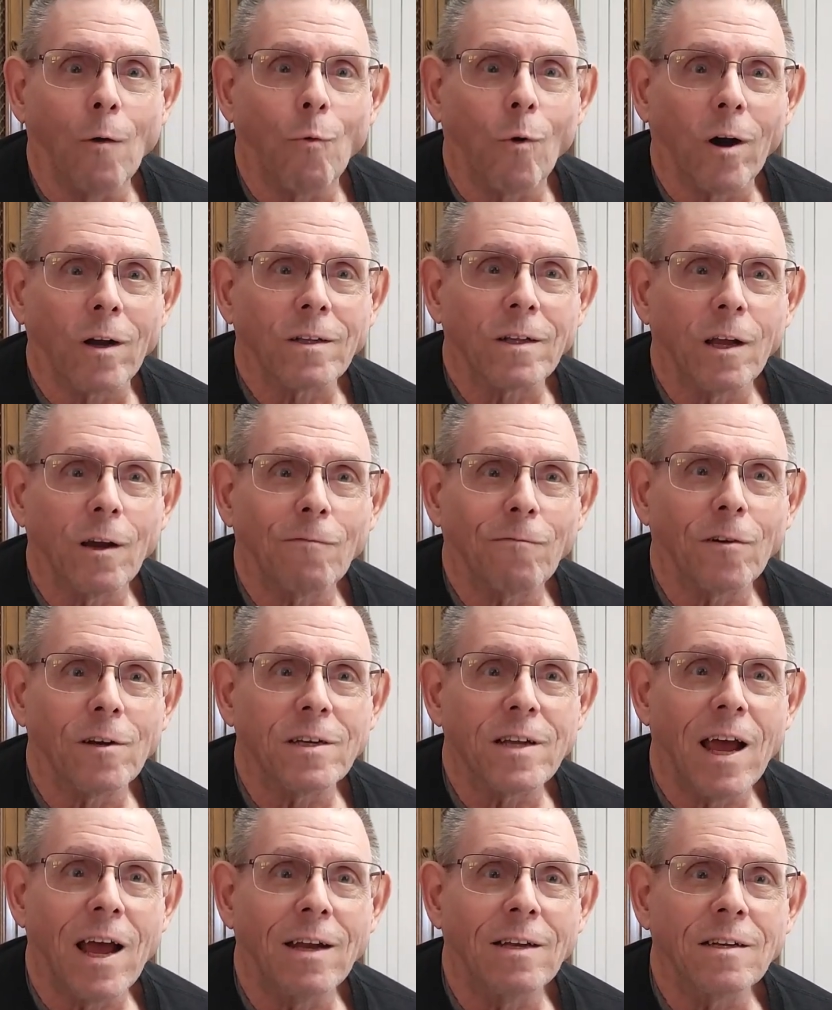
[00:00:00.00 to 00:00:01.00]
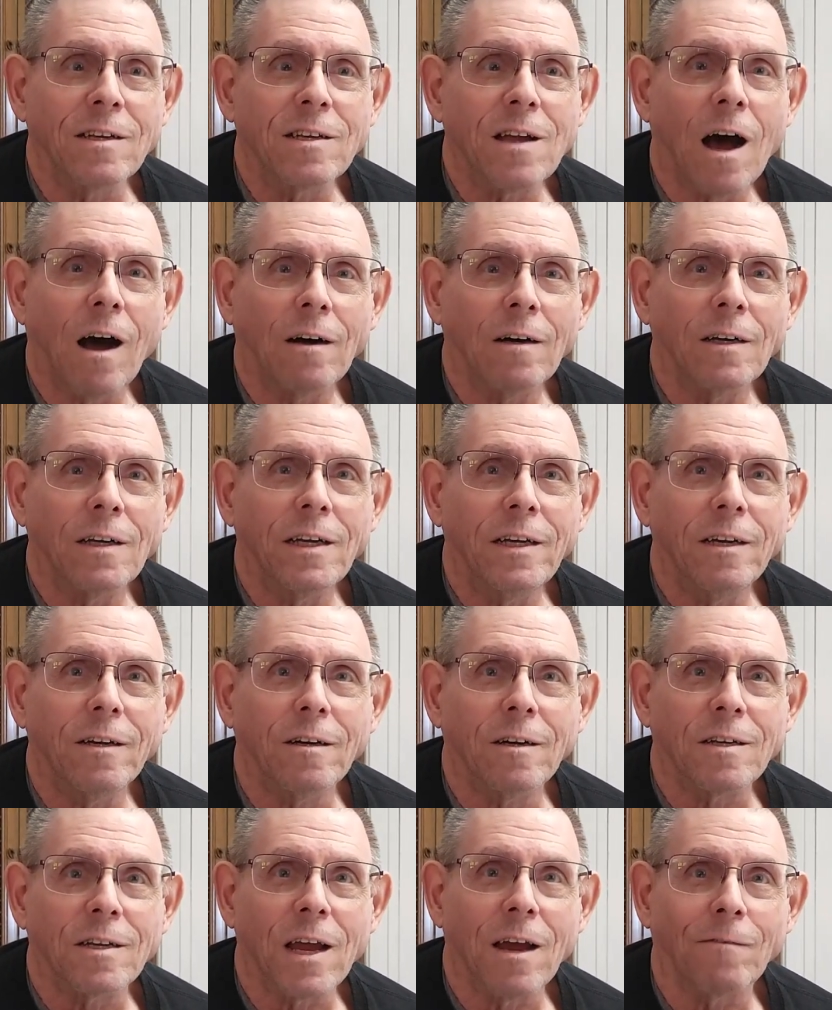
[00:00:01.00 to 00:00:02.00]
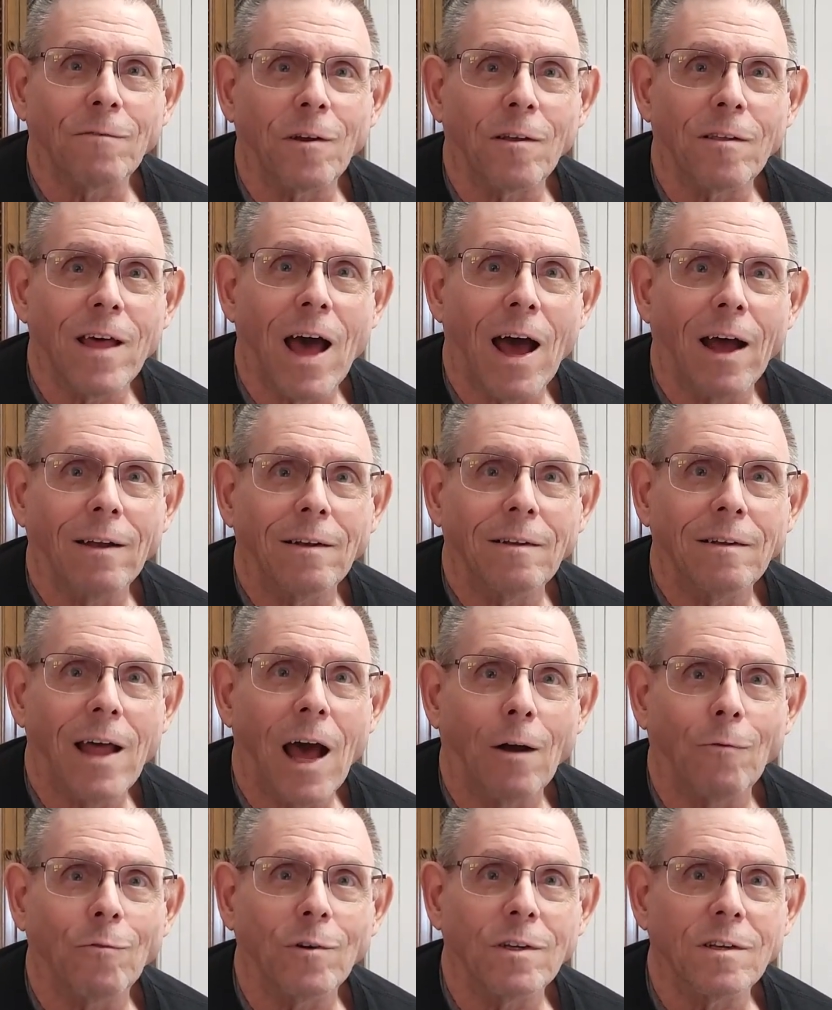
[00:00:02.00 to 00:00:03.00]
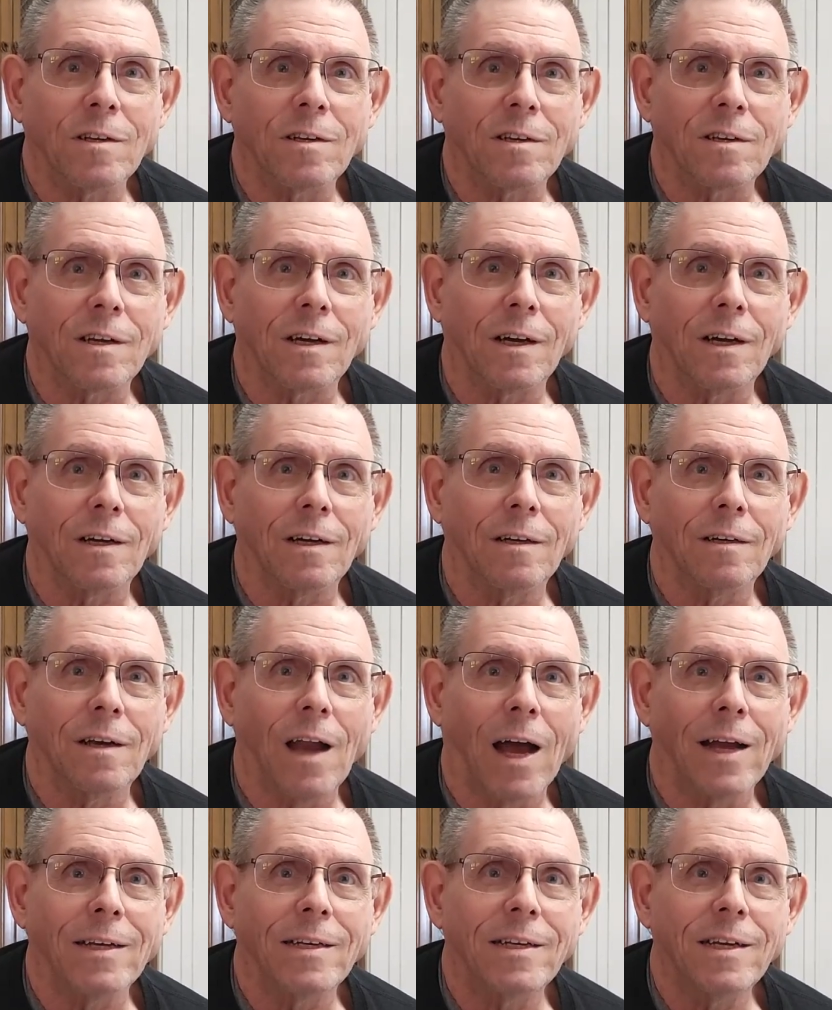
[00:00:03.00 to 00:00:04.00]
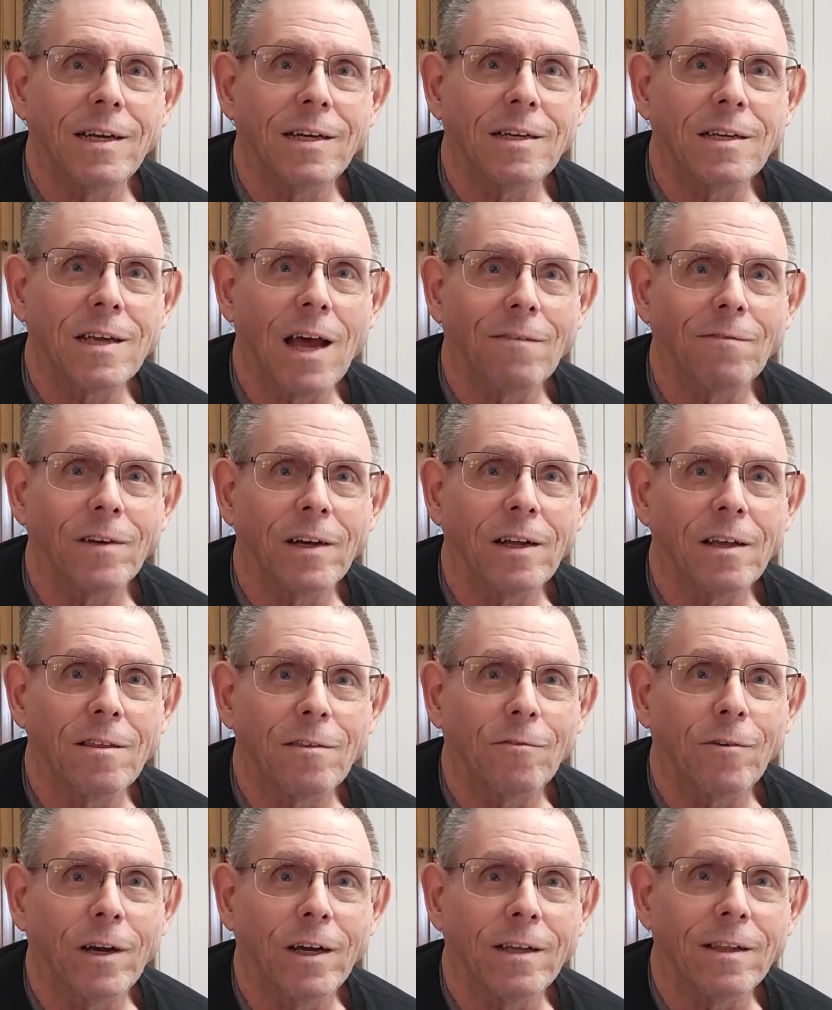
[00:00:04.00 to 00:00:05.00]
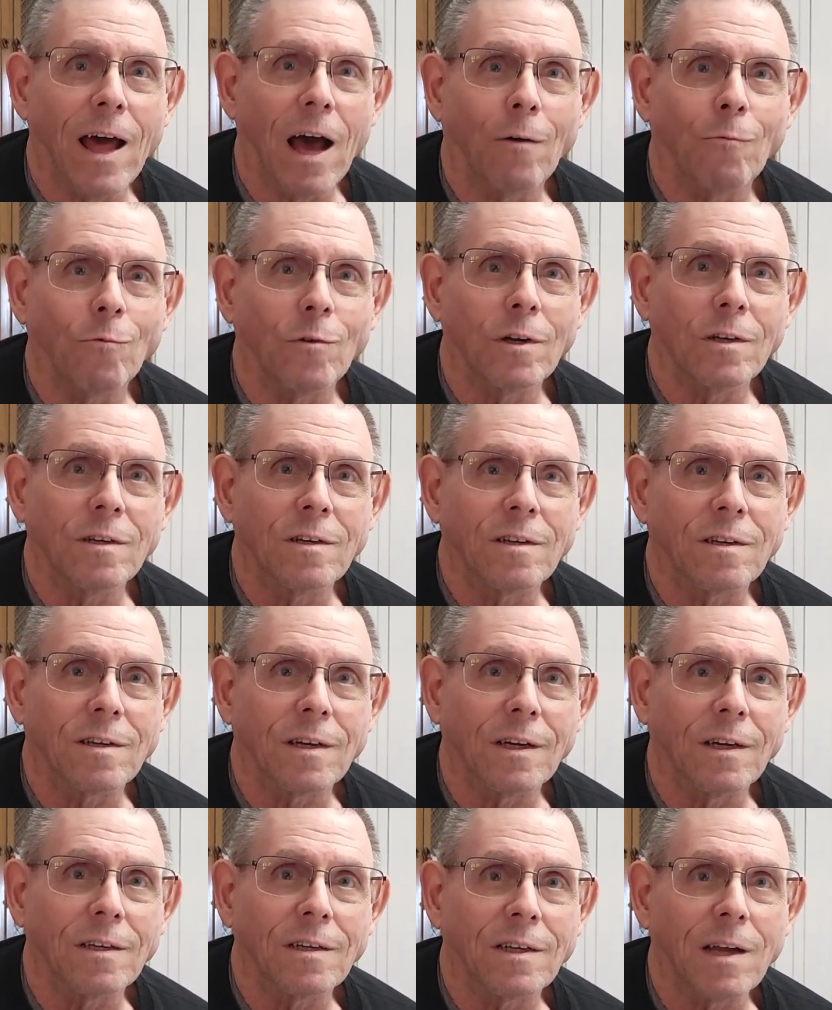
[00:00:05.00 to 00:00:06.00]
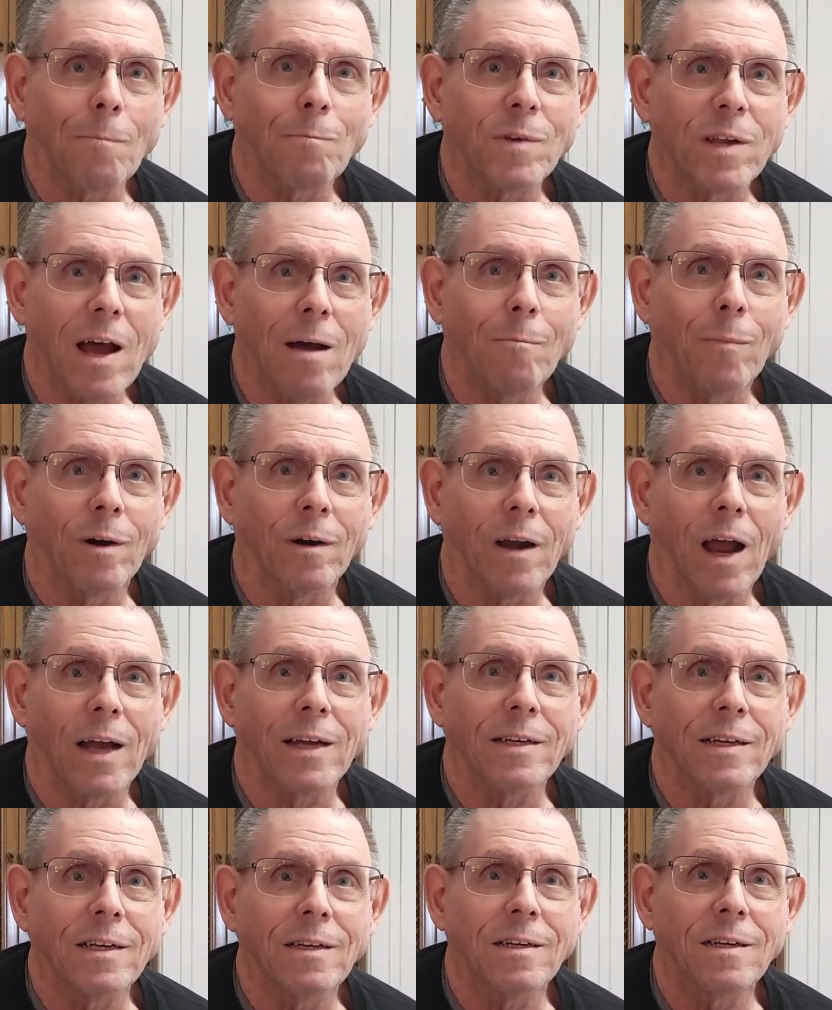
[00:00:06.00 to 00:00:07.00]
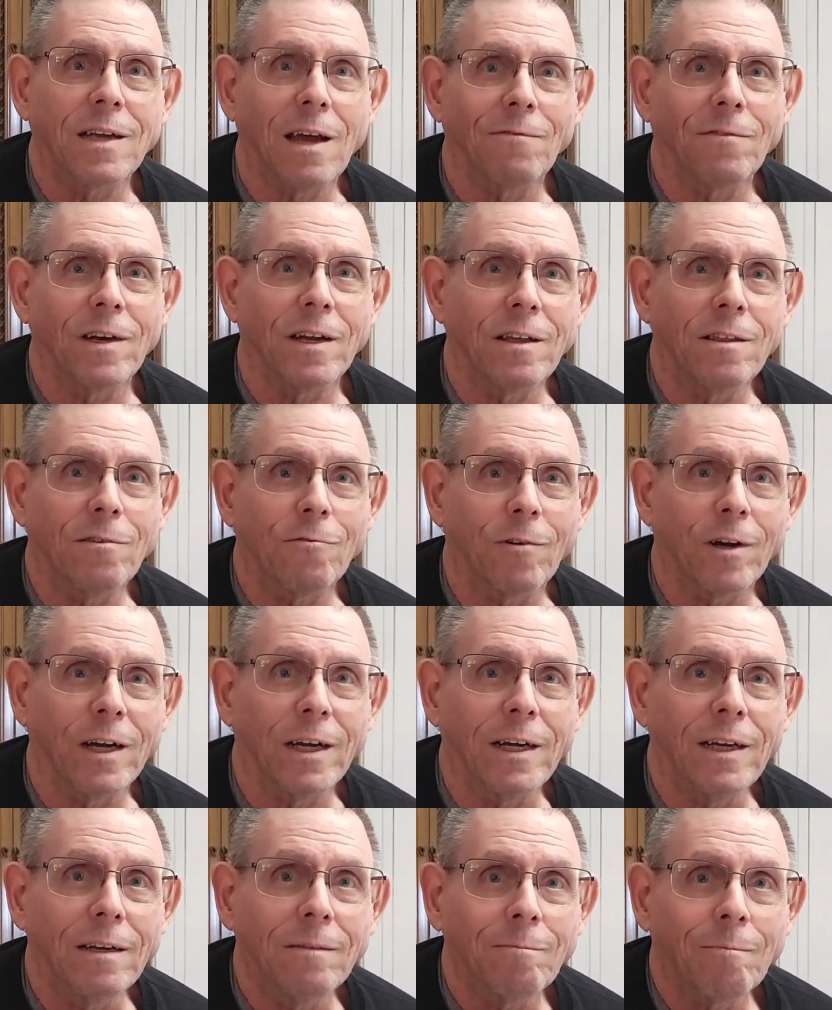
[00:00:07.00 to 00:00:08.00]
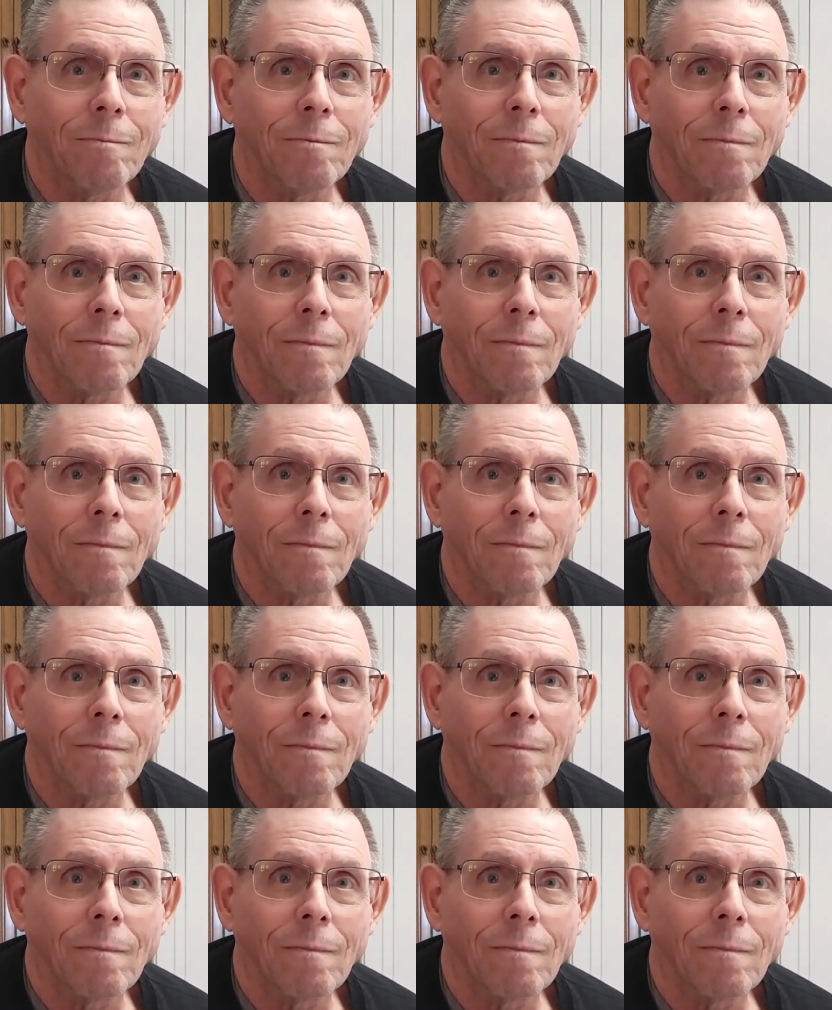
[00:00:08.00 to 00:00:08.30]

I worked there for 10 solid years after that. That was 1973. That was September 1973.